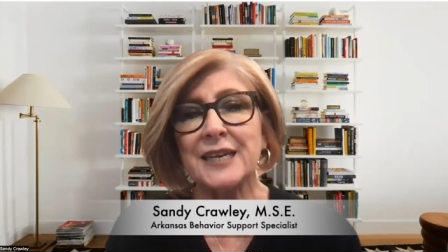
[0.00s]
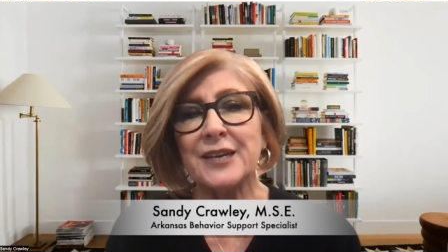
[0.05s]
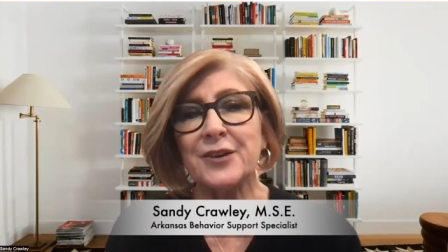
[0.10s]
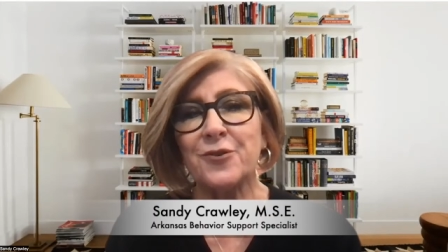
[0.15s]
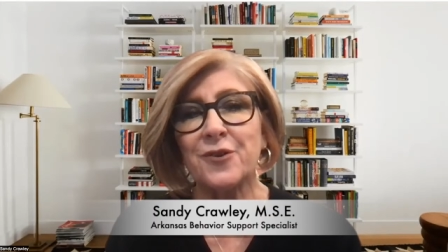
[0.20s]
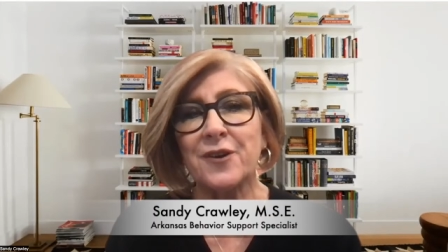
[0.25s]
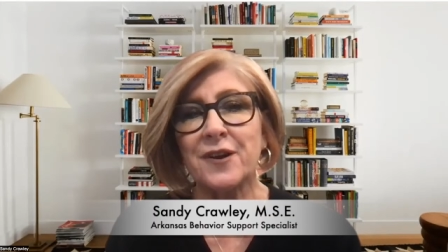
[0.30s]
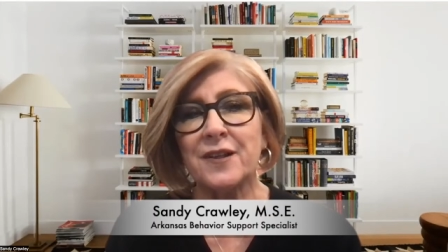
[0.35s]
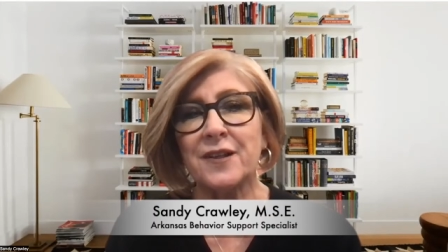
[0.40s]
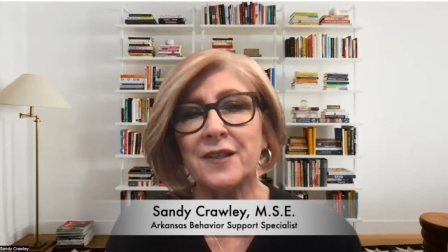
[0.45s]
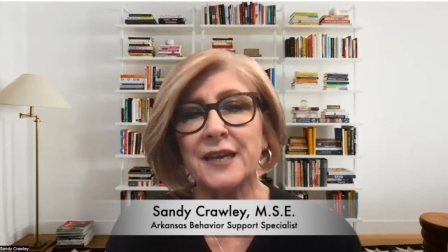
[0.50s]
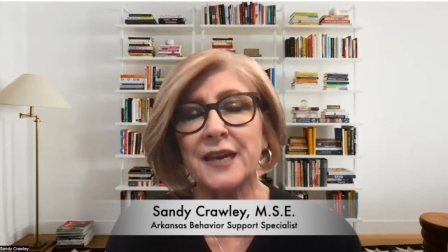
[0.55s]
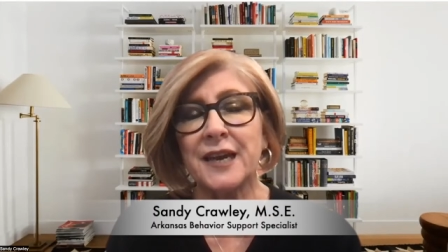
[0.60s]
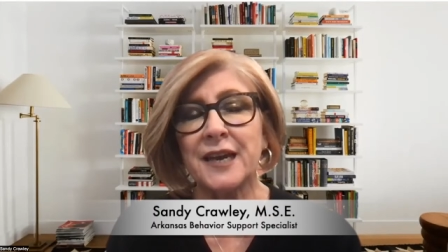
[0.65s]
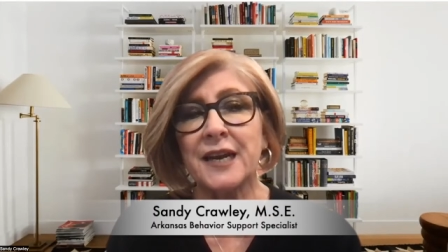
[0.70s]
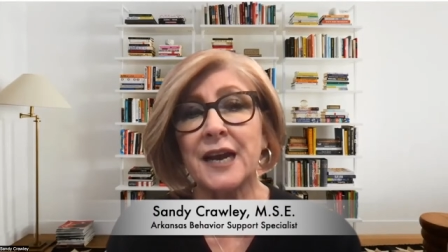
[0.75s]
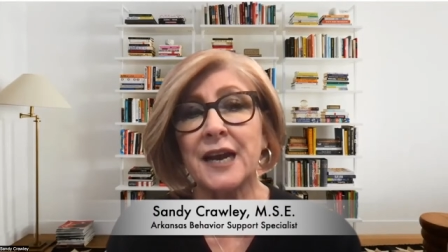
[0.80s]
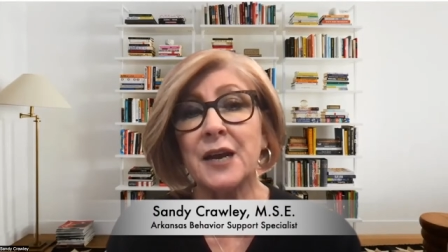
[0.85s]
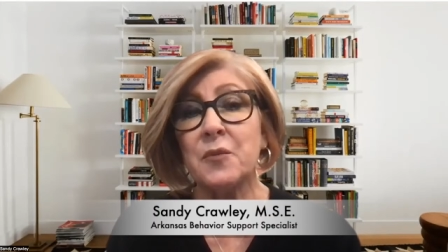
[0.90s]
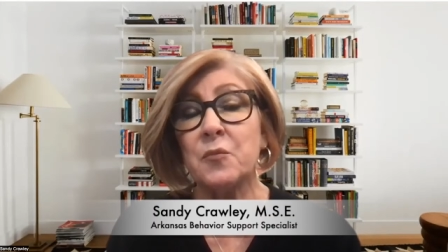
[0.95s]
Crawley, and
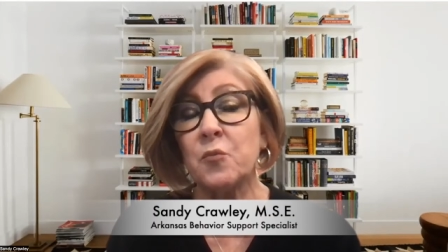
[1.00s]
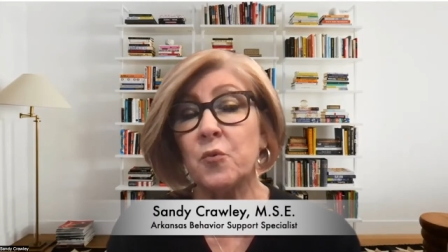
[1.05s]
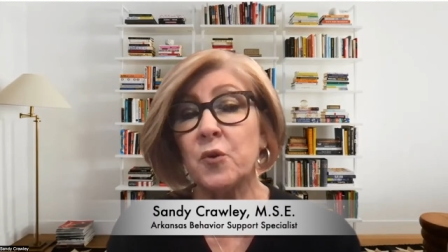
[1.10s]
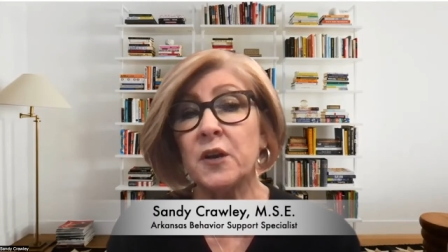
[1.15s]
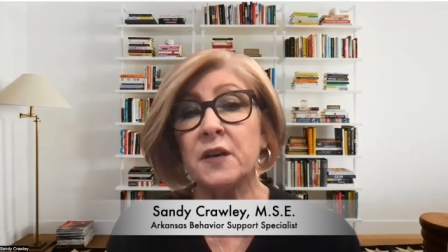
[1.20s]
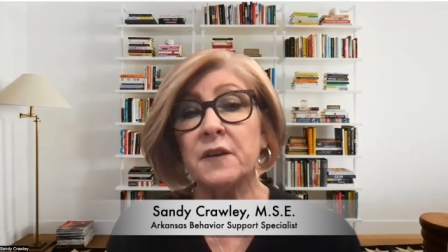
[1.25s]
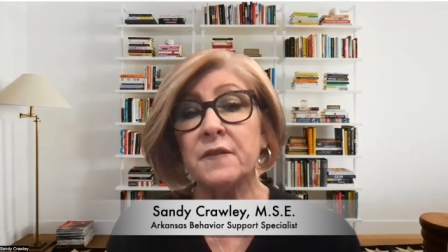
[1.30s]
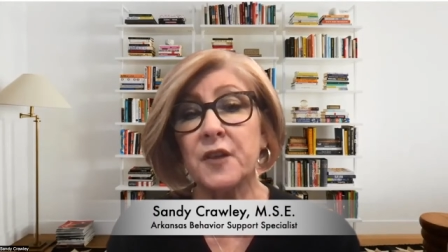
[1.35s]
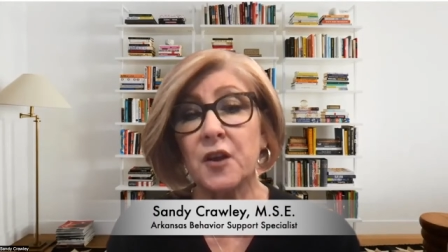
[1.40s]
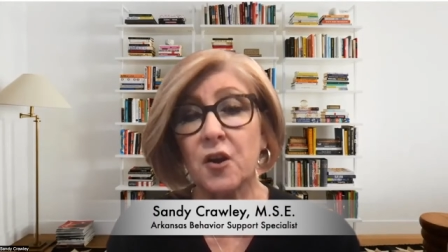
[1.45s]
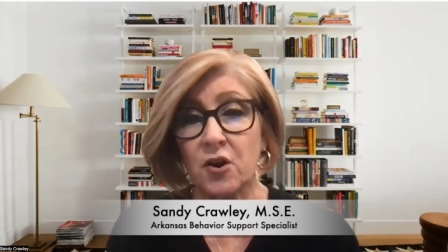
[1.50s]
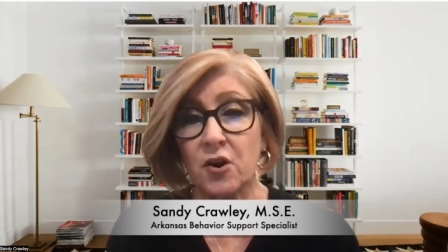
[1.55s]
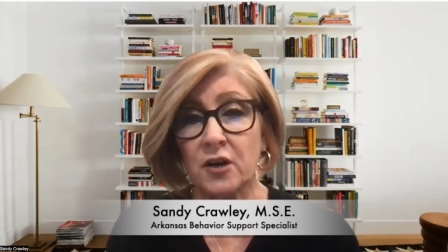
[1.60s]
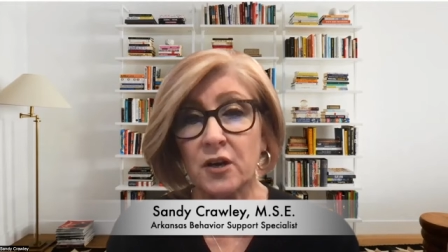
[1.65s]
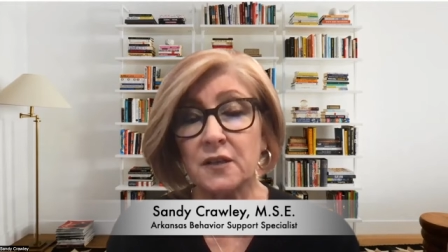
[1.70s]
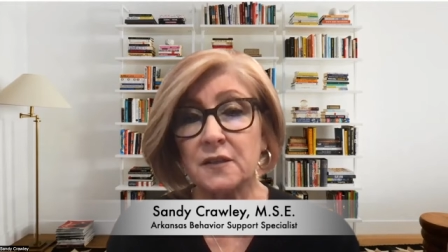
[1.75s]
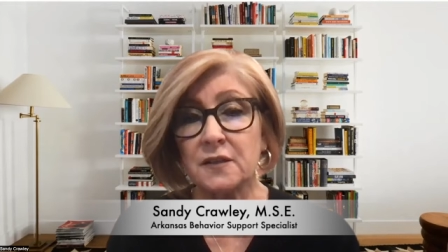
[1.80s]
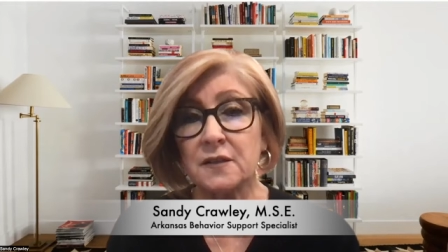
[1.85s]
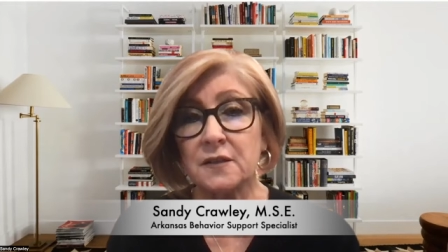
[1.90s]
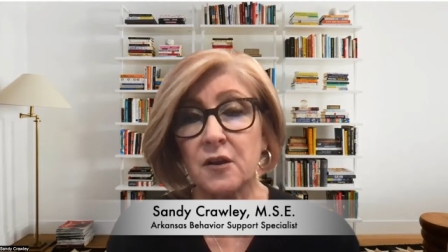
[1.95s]
I am one of the
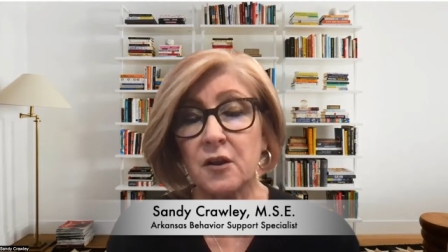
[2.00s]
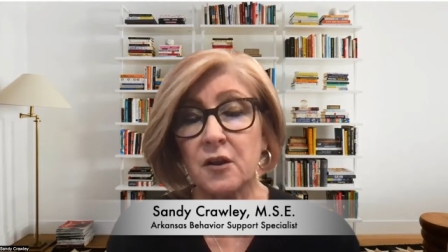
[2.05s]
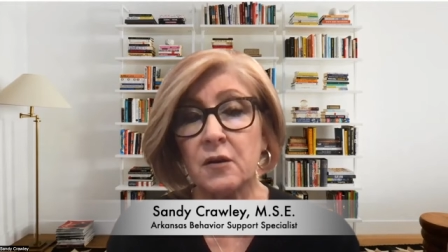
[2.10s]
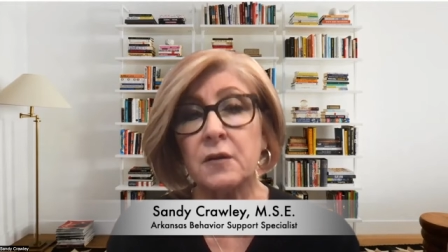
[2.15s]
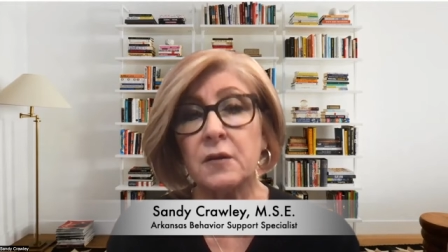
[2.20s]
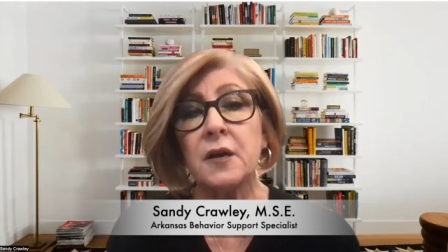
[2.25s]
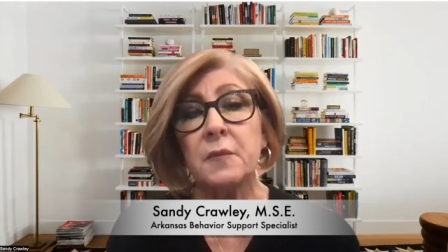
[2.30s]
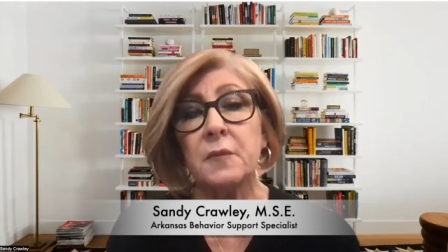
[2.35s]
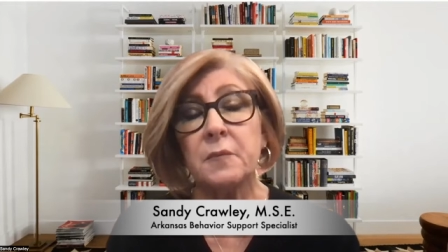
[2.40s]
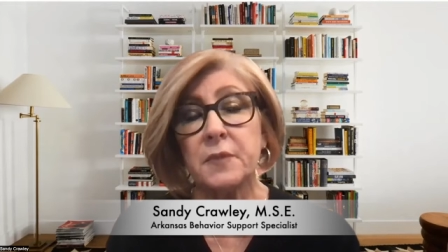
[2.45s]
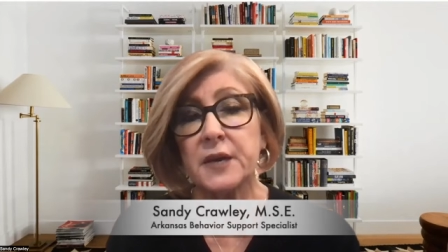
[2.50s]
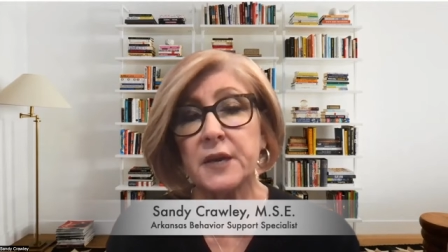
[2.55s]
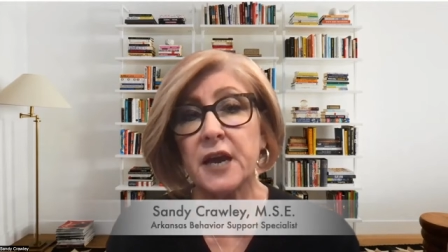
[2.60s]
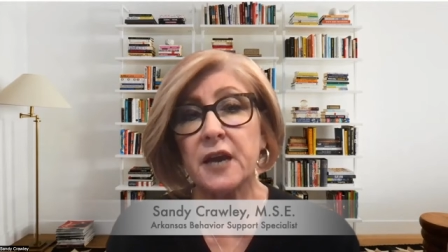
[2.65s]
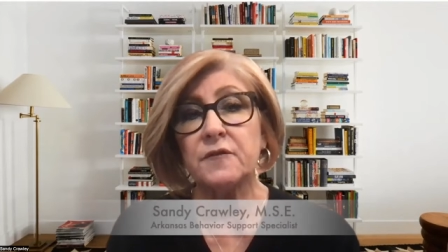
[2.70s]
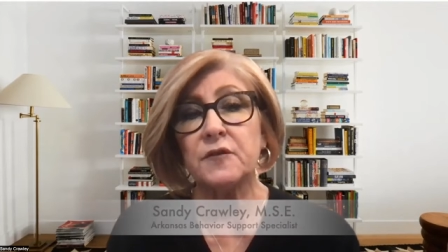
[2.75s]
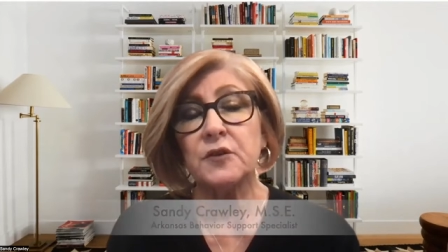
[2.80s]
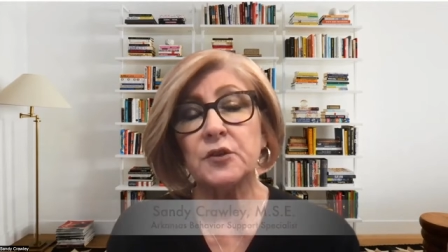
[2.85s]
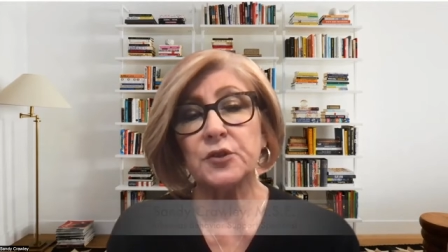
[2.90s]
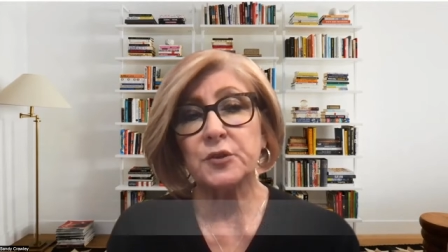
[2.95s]
Arkansas
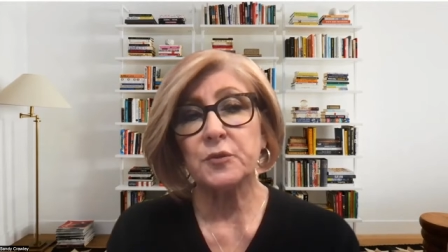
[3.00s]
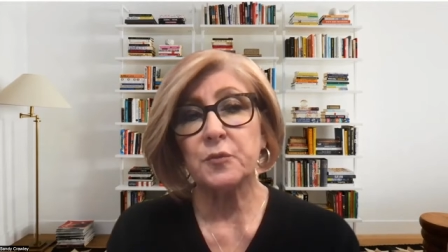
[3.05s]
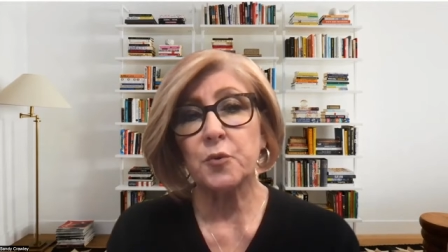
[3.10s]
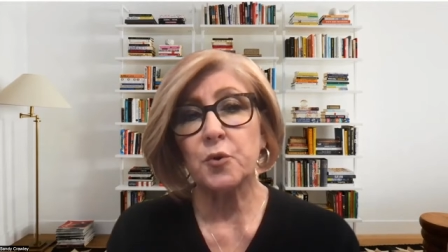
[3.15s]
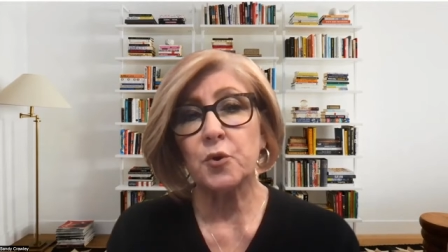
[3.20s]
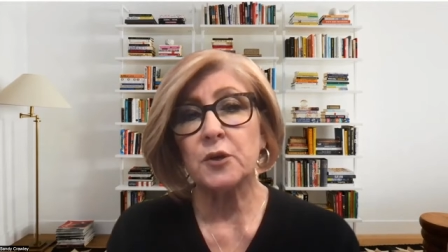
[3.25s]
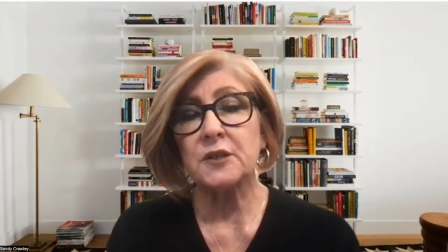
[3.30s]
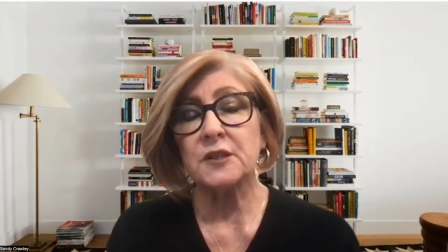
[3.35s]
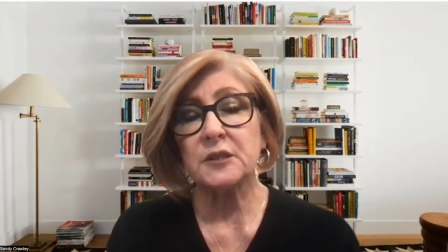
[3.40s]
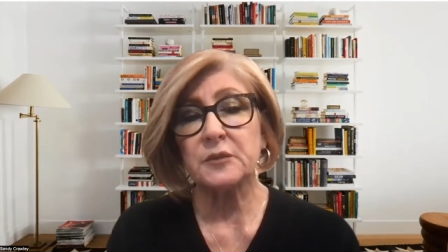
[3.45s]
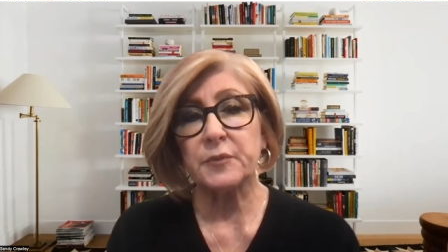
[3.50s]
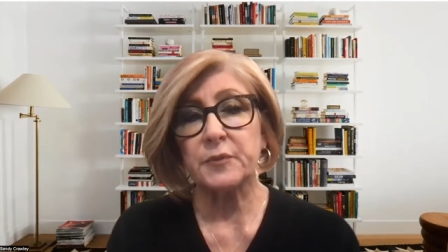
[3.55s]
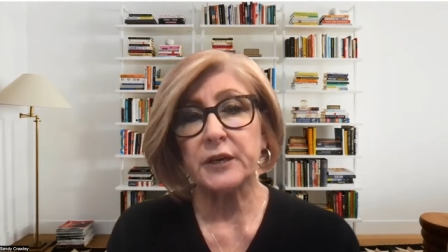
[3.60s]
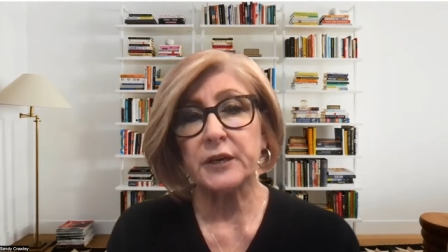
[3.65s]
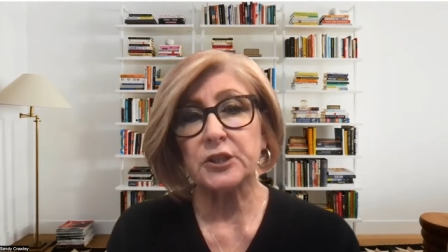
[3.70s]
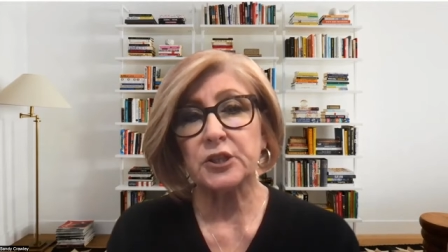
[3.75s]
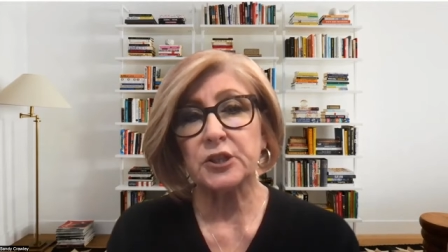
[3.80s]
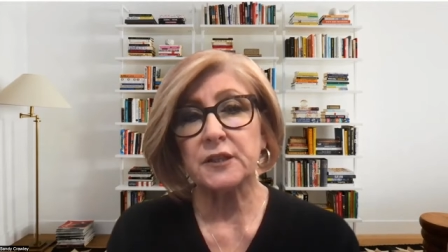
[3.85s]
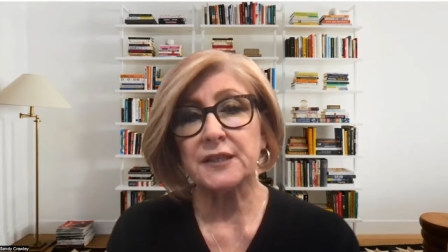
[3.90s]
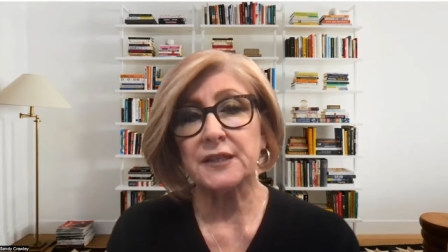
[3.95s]
Behavior Support Specialists,